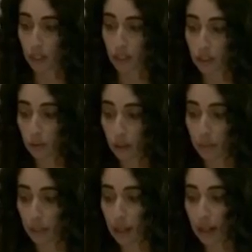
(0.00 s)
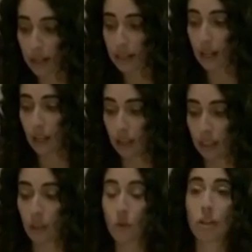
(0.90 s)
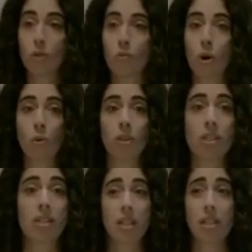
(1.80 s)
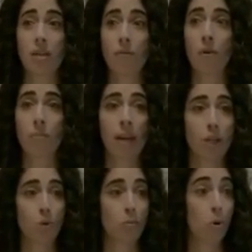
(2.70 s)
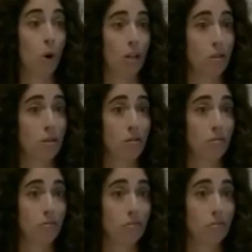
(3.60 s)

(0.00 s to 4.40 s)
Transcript: was excluded because the lawyer wrote the 64-page report.